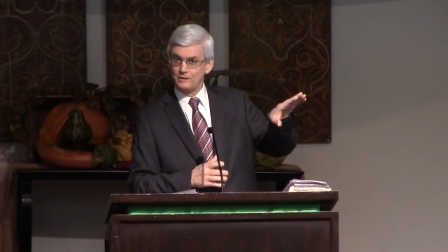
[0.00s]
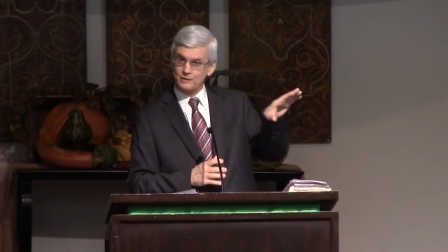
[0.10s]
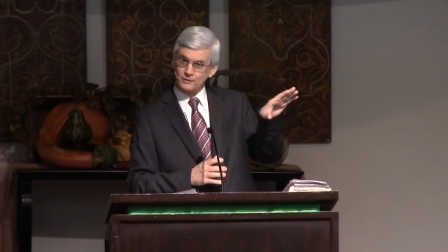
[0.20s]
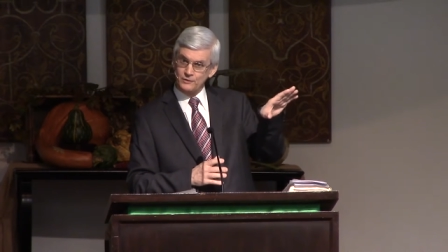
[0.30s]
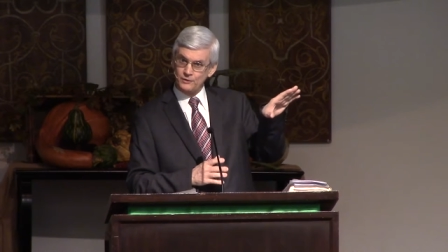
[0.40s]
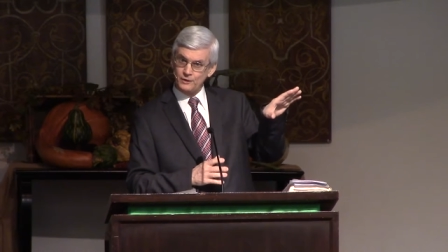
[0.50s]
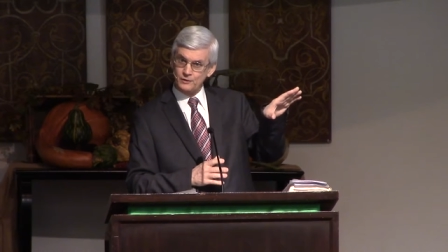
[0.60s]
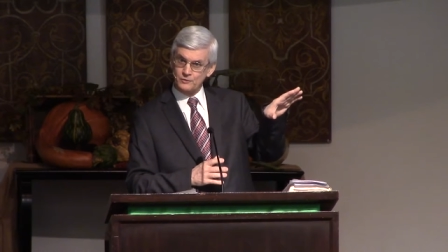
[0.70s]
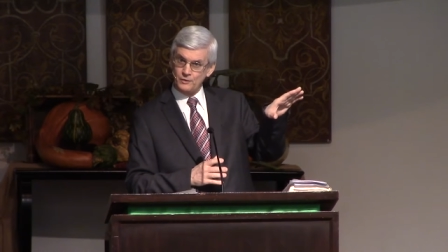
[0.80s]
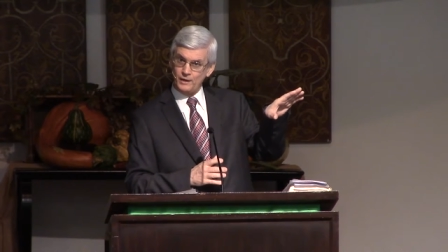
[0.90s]
their
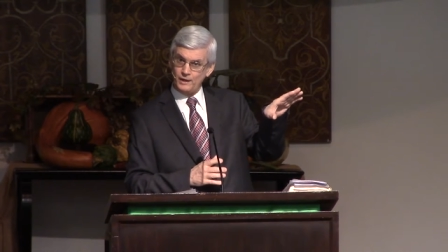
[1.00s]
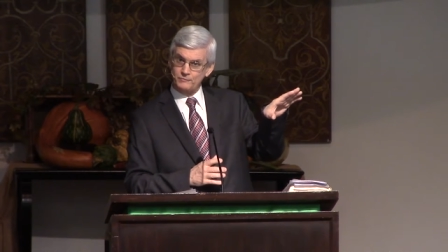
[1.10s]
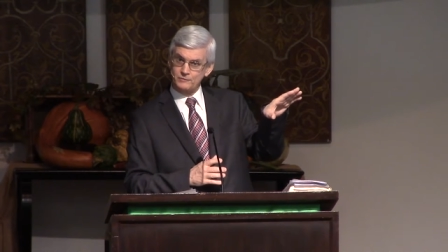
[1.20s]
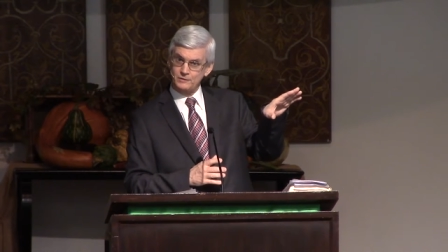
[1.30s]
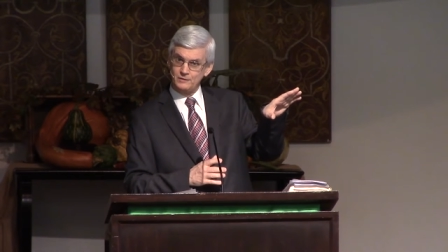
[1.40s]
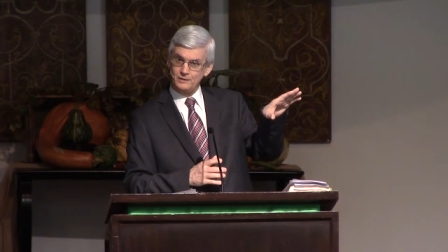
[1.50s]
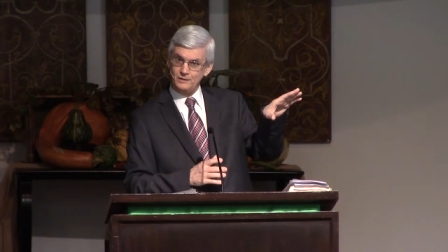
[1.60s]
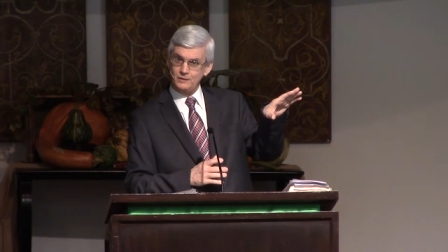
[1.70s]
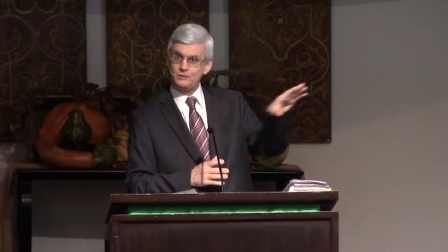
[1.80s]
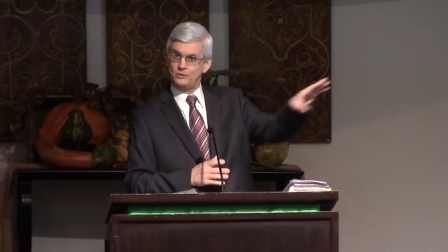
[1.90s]
aircraft?
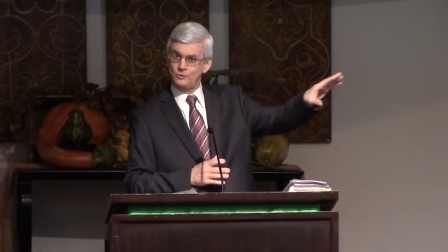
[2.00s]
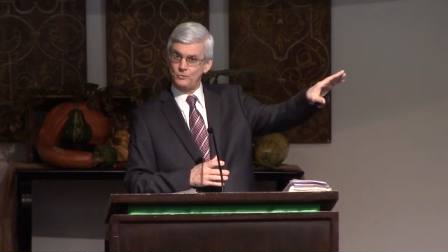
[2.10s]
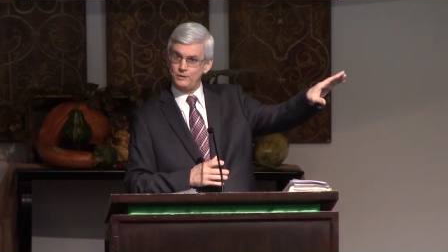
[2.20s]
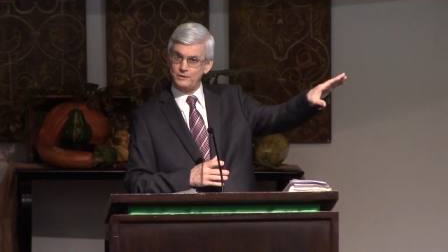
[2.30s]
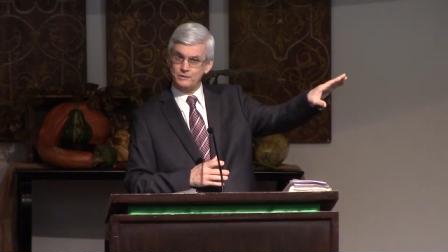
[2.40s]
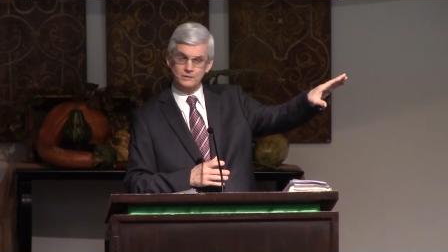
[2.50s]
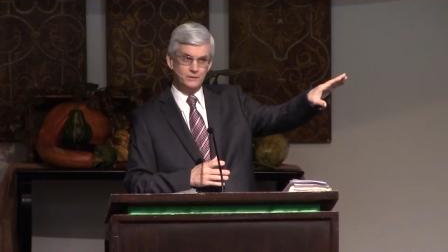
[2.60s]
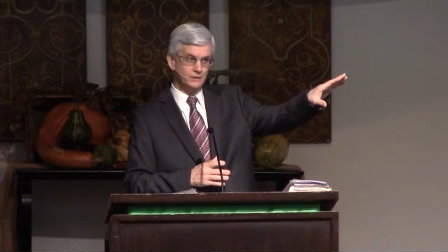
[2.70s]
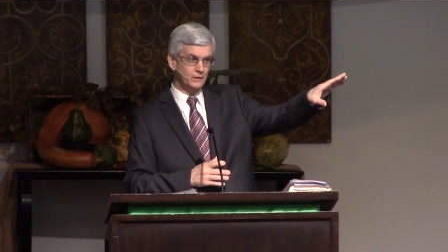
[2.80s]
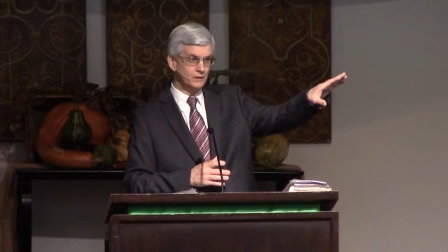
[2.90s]
Into the
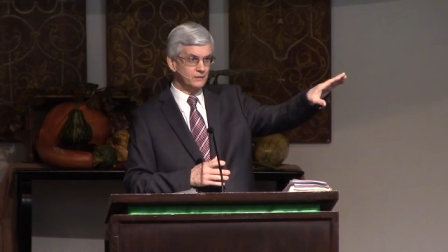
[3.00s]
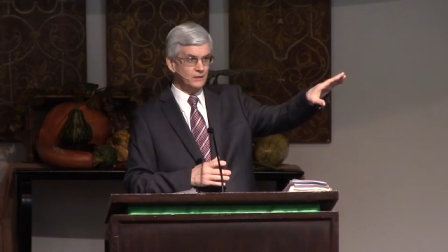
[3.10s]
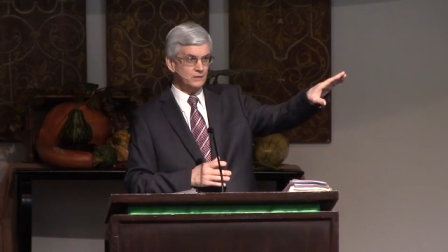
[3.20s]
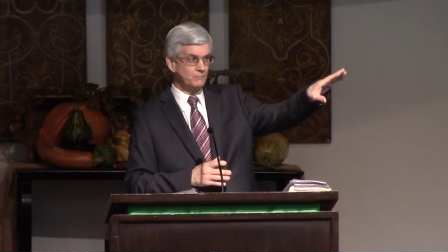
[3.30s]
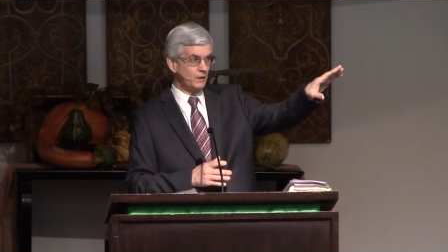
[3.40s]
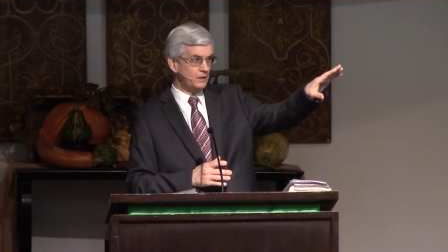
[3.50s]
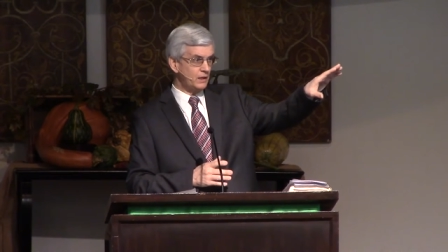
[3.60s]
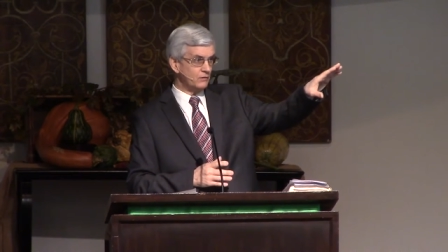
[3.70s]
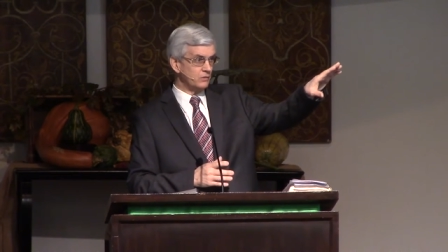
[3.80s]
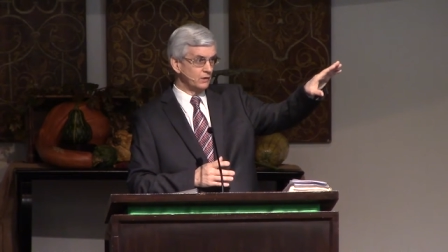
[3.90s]
wind, that they might
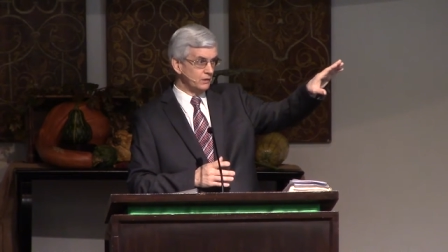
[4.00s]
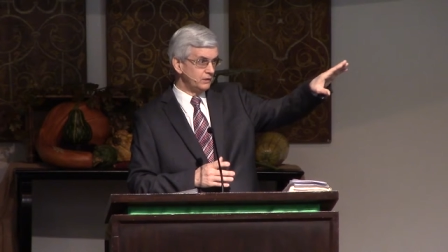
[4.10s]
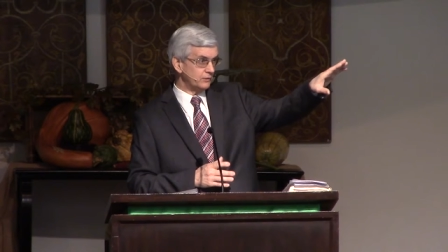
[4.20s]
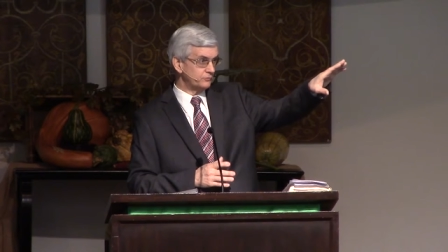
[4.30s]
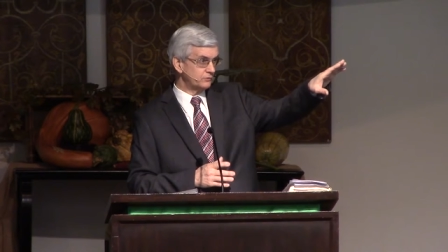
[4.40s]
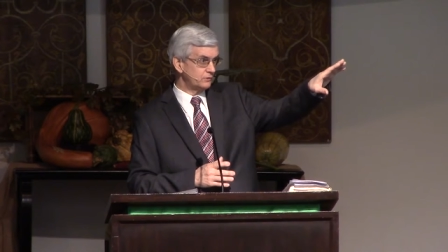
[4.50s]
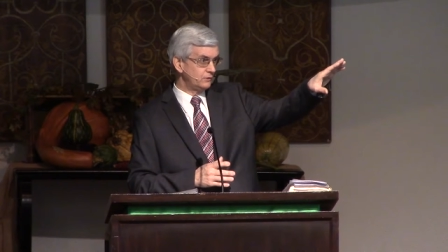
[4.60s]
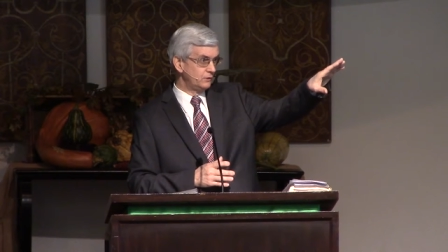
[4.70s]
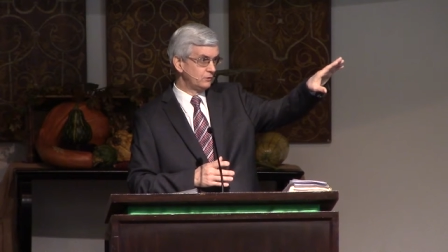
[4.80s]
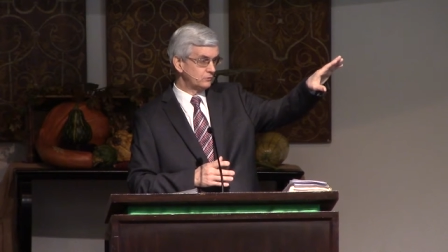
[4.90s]
have the lift
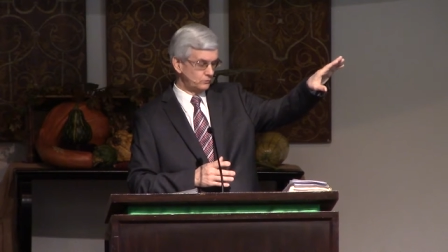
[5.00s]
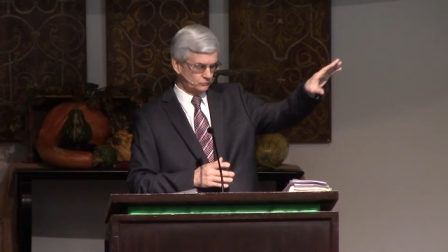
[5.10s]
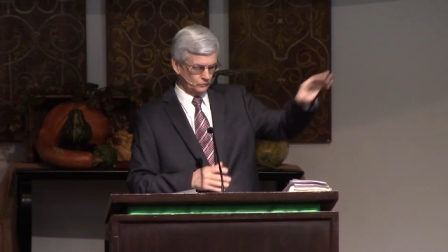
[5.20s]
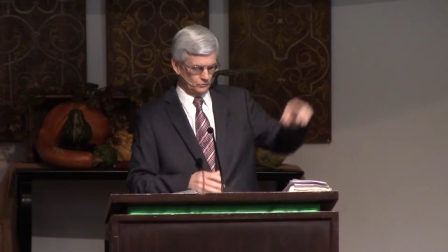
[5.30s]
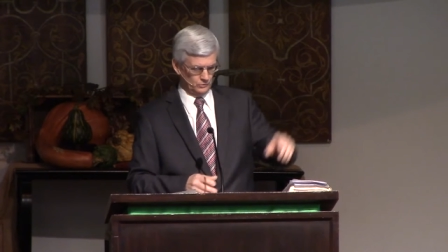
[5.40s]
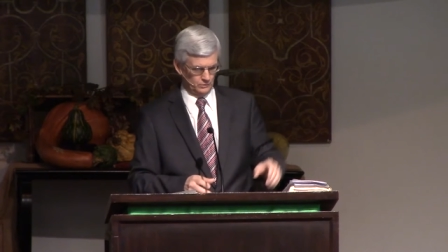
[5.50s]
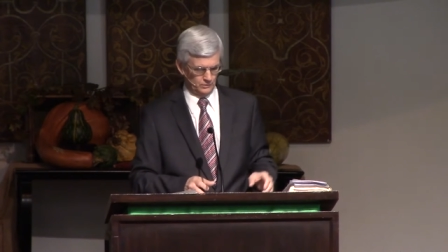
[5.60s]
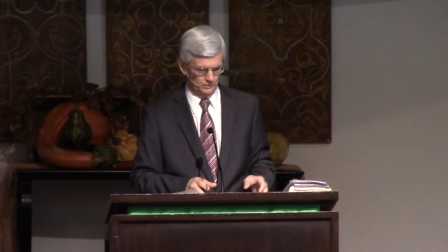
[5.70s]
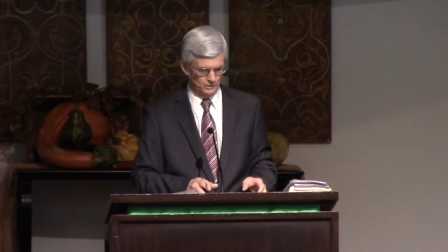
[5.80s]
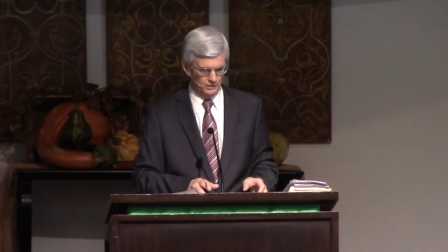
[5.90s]
to soar.